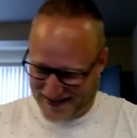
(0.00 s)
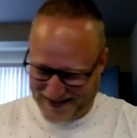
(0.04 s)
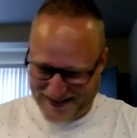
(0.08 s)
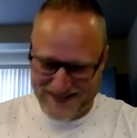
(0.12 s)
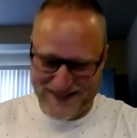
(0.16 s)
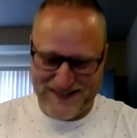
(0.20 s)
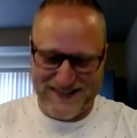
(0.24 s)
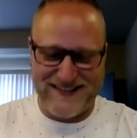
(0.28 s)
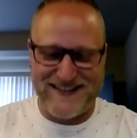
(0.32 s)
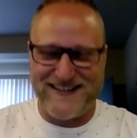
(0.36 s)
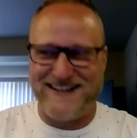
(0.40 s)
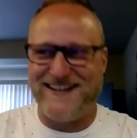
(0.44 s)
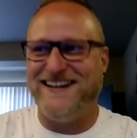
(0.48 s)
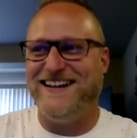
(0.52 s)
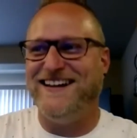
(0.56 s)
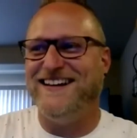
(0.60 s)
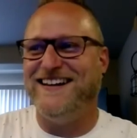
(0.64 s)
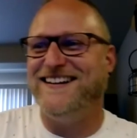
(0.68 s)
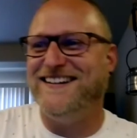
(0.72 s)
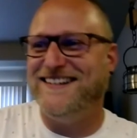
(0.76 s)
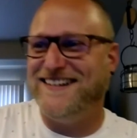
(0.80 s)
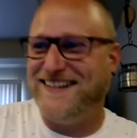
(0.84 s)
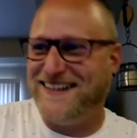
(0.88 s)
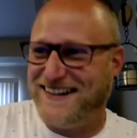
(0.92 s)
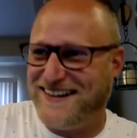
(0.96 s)
good,
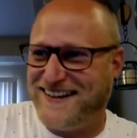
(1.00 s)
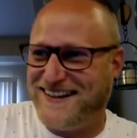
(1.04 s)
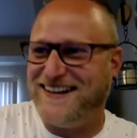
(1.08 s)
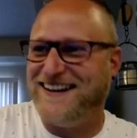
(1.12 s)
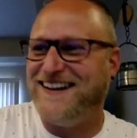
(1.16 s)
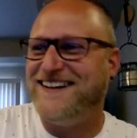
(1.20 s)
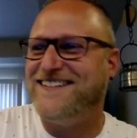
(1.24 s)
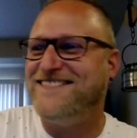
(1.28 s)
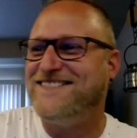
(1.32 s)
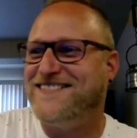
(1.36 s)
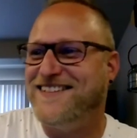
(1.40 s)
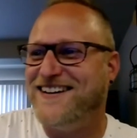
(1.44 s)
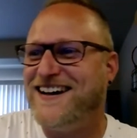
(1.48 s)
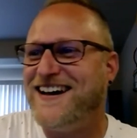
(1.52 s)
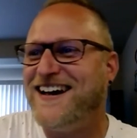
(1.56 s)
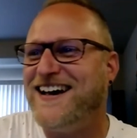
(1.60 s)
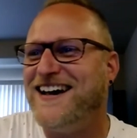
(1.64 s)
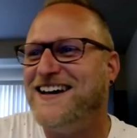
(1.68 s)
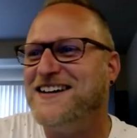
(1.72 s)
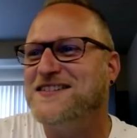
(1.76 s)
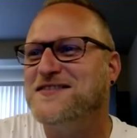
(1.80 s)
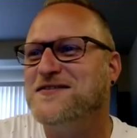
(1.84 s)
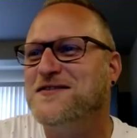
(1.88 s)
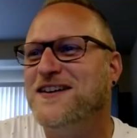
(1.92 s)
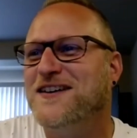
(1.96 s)
good. All
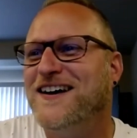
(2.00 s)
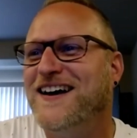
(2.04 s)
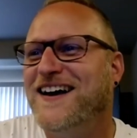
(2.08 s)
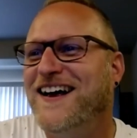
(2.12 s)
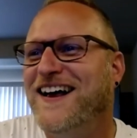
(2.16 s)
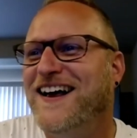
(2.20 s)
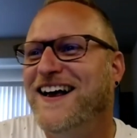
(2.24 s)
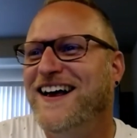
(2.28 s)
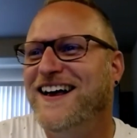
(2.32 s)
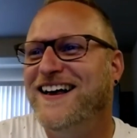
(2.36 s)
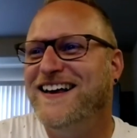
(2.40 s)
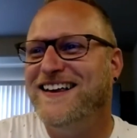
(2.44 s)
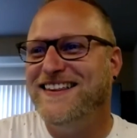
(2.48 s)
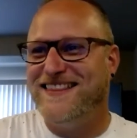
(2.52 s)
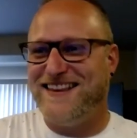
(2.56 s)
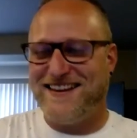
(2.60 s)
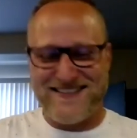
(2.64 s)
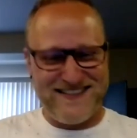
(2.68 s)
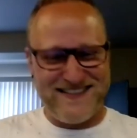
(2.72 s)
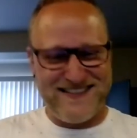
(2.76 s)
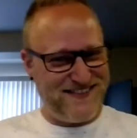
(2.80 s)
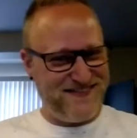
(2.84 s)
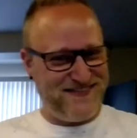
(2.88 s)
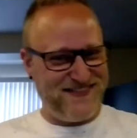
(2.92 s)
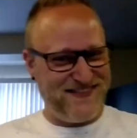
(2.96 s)
right. That
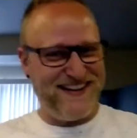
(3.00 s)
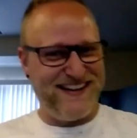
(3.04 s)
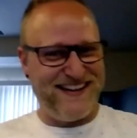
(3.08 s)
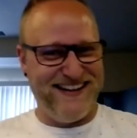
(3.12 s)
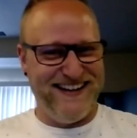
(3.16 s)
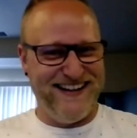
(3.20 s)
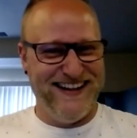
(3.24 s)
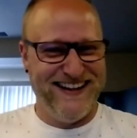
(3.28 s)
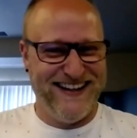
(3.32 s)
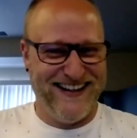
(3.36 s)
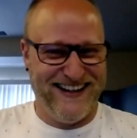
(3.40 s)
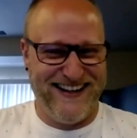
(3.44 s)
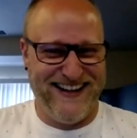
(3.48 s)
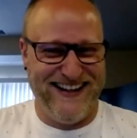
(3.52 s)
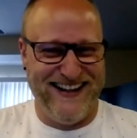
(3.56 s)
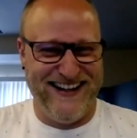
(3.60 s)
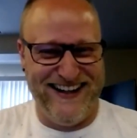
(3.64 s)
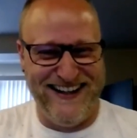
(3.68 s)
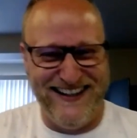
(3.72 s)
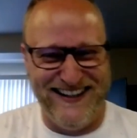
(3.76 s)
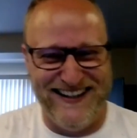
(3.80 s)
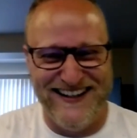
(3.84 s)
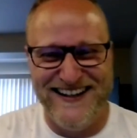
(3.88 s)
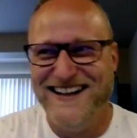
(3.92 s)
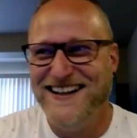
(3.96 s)
was fun.
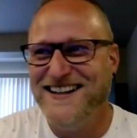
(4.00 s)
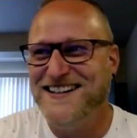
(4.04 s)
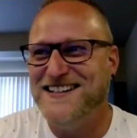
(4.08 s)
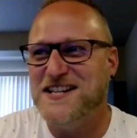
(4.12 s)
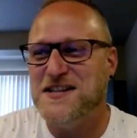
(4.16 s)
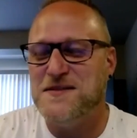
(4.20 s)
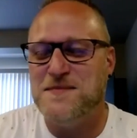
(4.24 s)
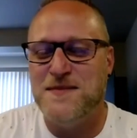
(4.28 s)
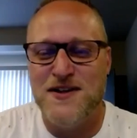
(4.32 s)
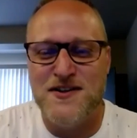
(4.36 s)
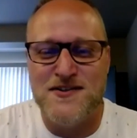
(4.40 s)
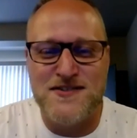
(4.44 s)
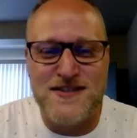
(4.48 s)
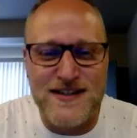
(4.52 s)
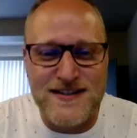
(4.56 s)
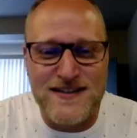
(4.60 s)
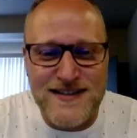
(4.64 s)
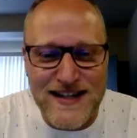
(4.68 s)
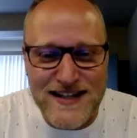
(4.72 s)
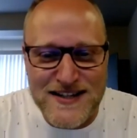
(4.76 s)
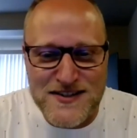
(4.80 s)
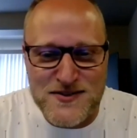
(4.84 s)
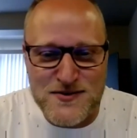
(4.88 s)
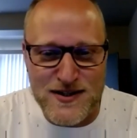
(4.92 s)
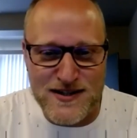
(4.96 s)
Does the music
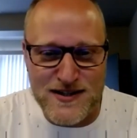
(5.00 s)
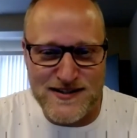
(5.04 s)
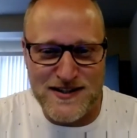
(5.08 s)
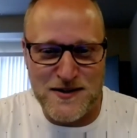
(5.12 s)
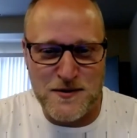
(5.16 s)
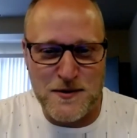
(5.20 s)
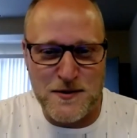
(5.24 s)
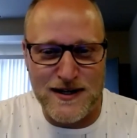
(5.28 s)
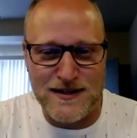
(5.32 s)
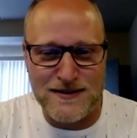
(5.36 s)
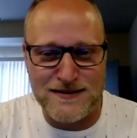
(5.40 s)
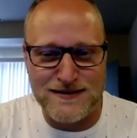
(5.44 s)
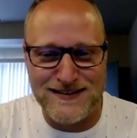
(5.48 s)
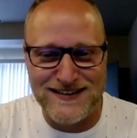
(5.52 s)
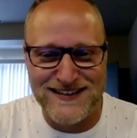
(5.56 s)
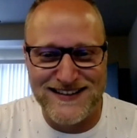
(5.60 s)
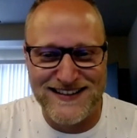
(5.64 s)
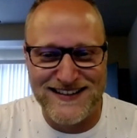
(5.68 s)
like stress you out?